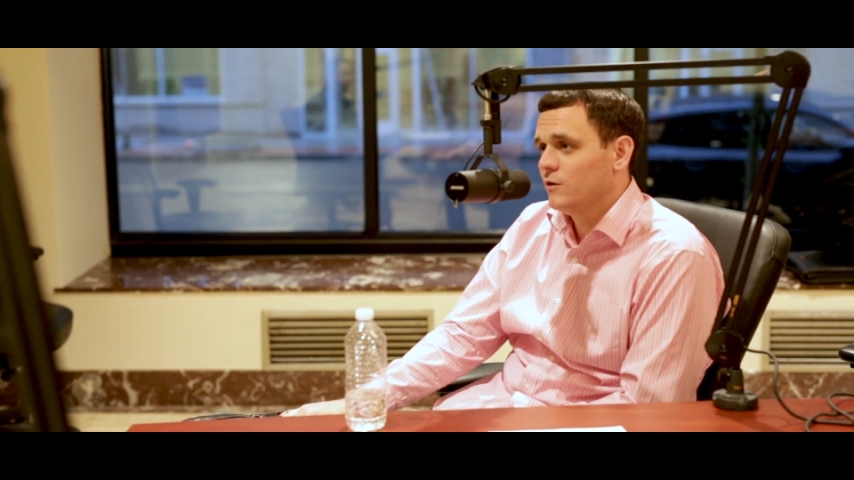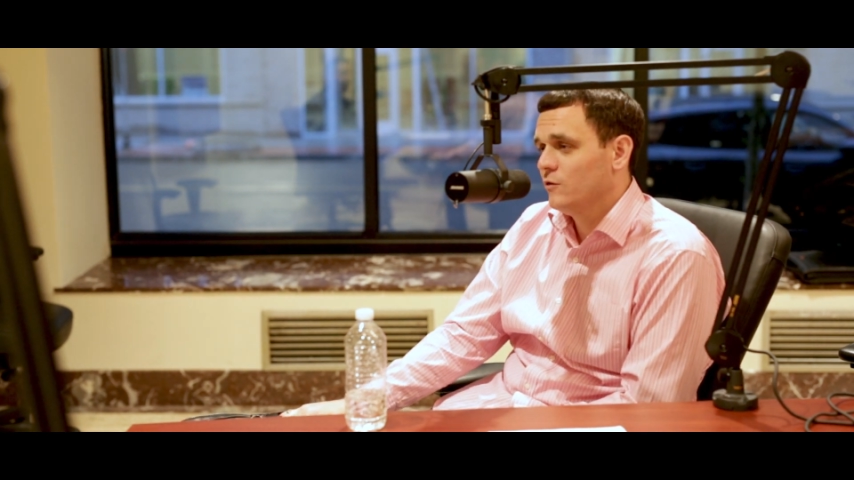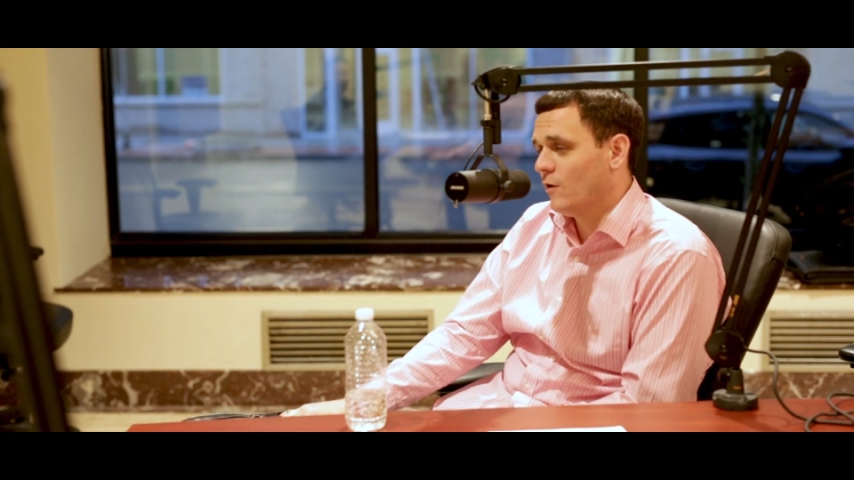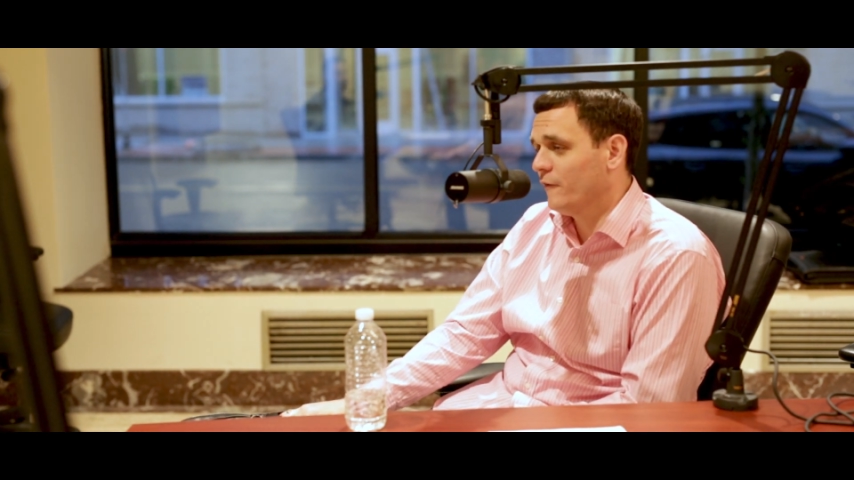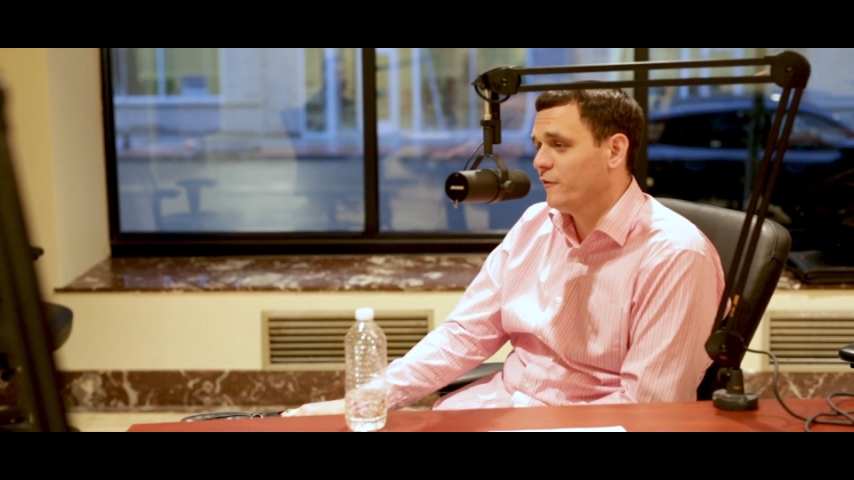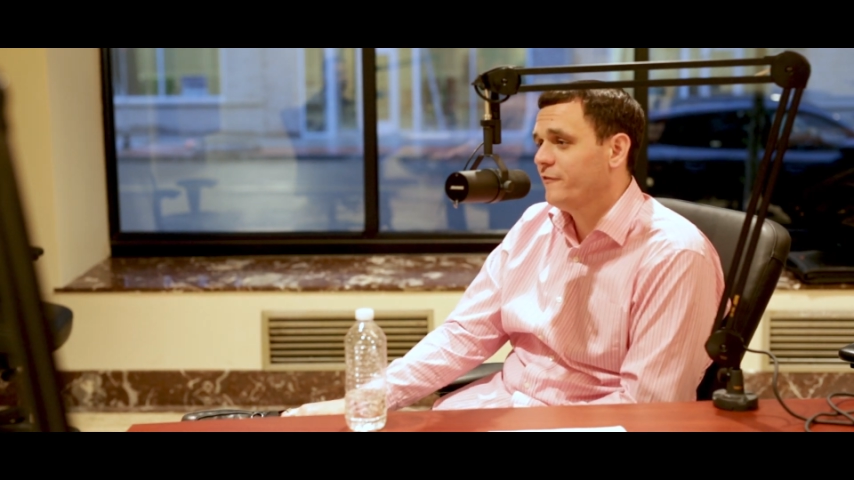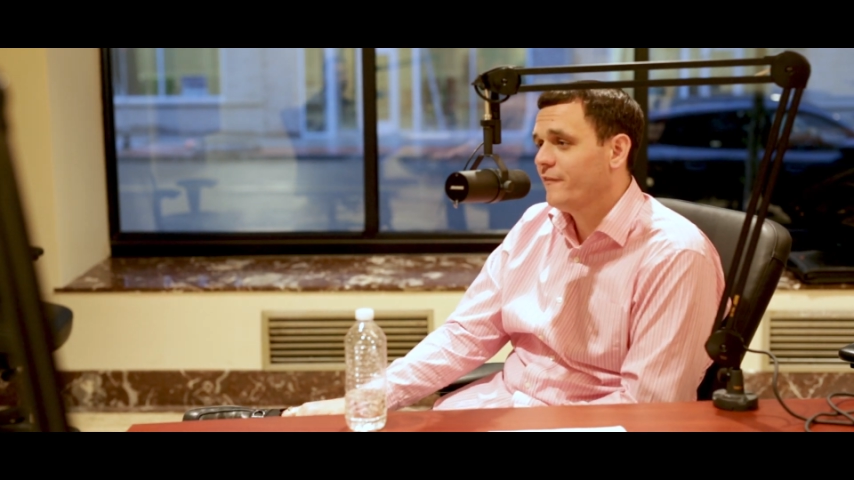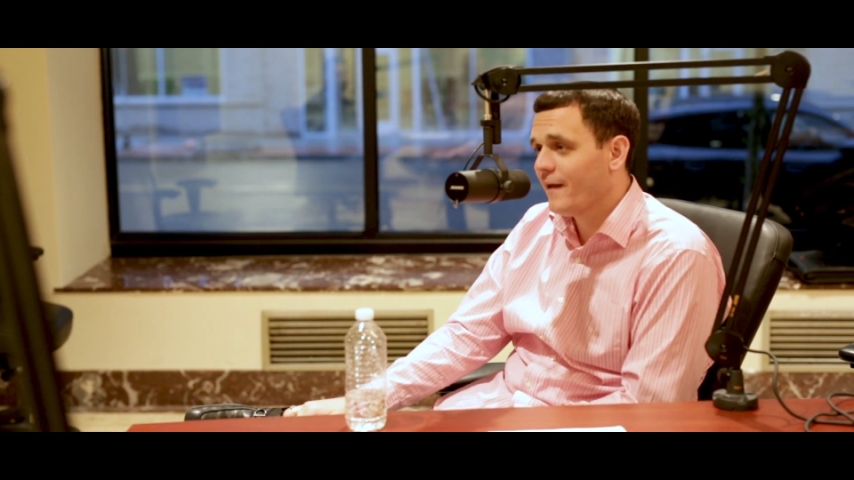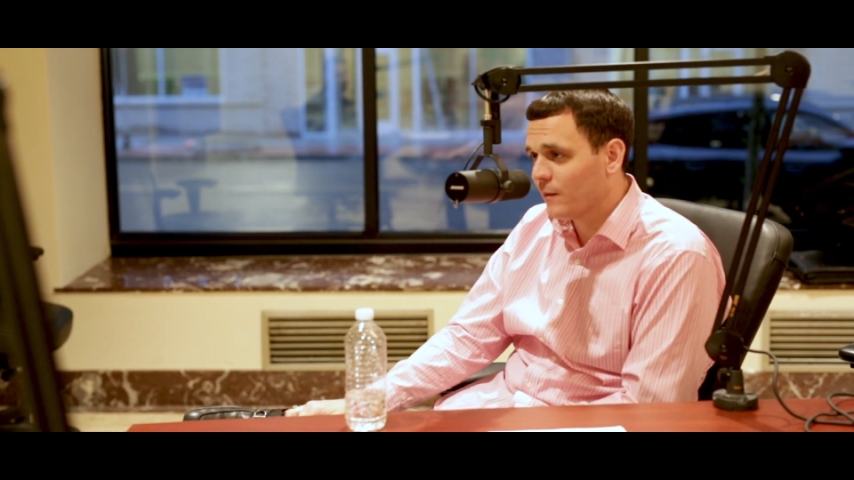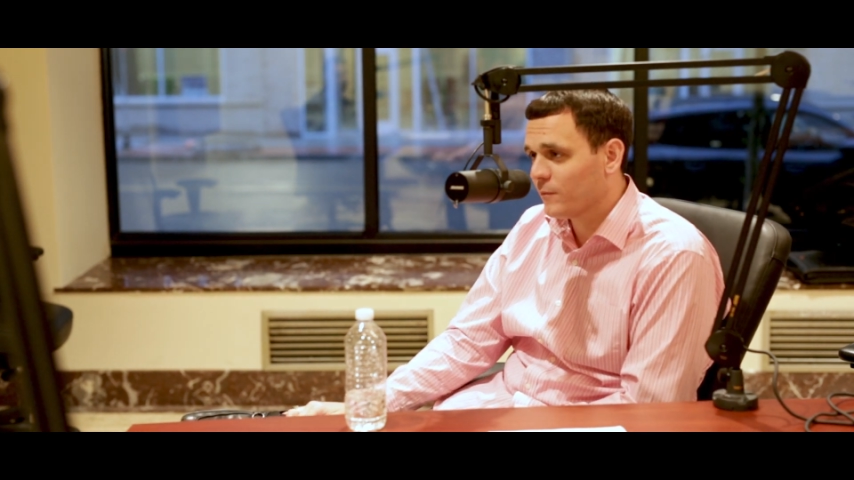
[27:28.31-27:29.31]
you have a
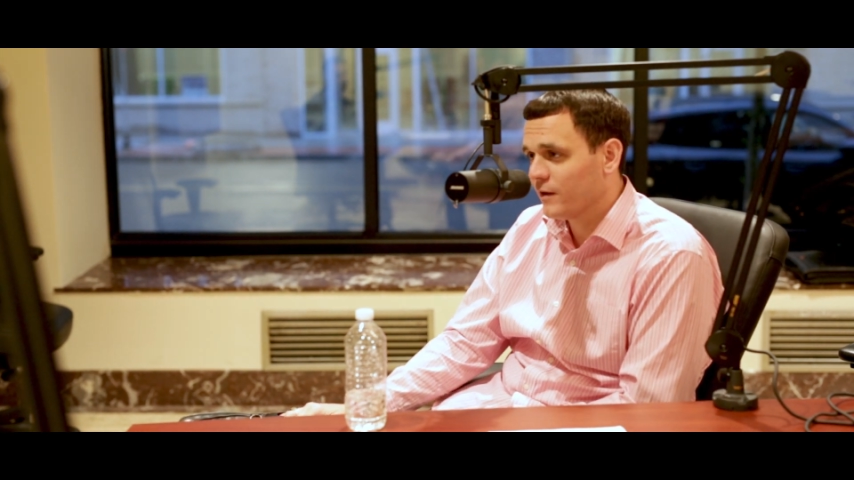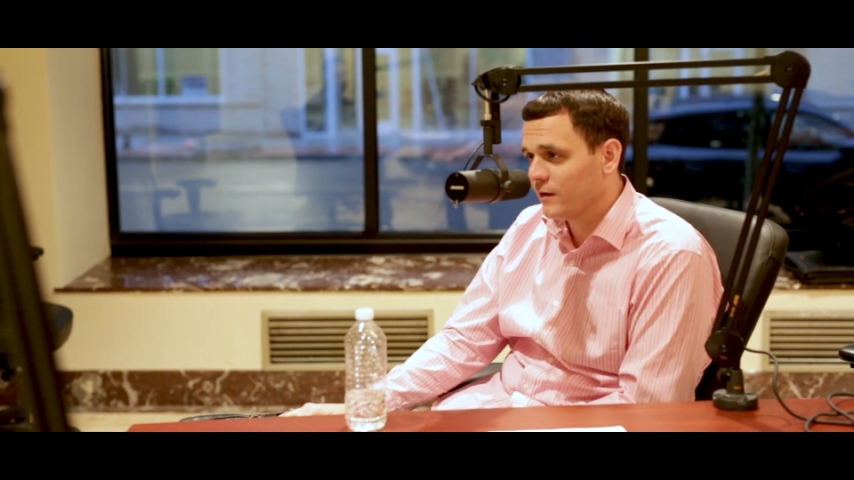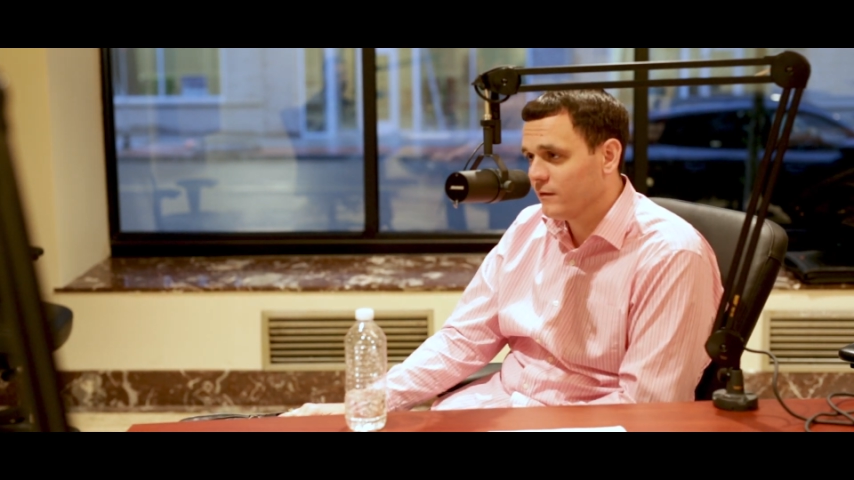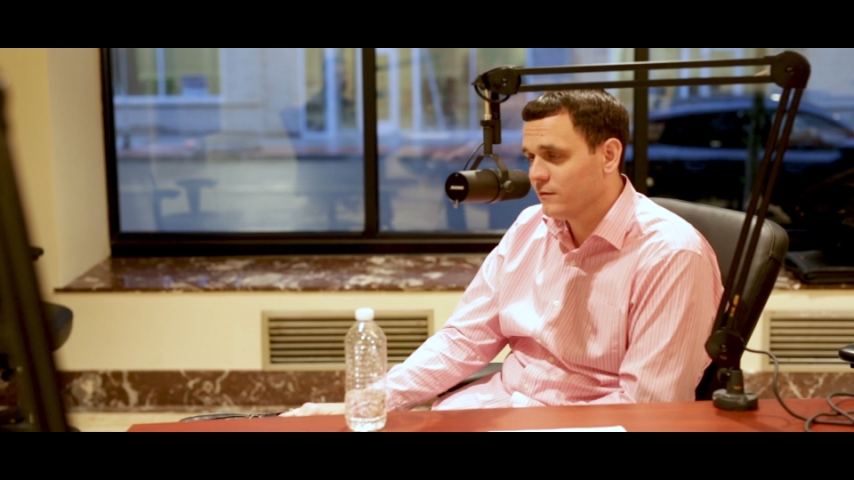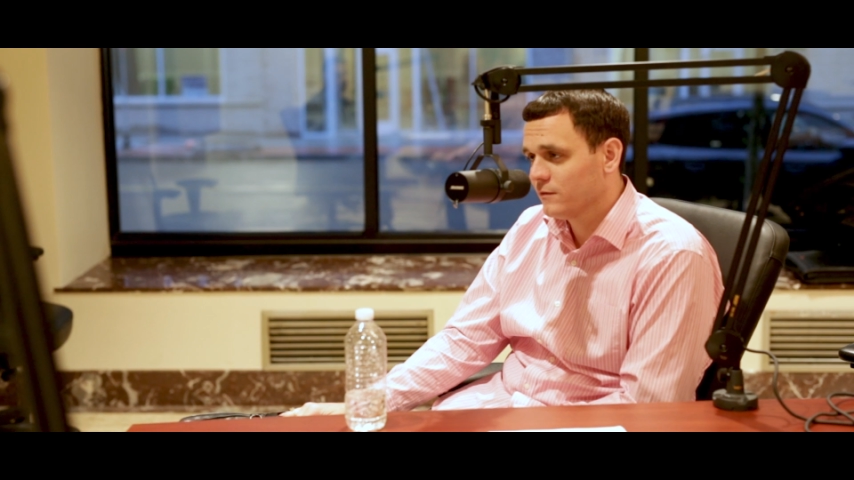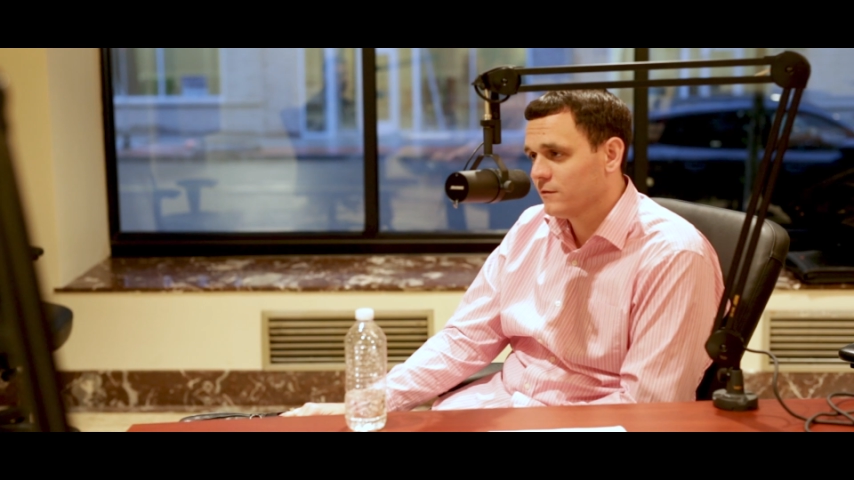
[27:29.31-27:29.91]
family,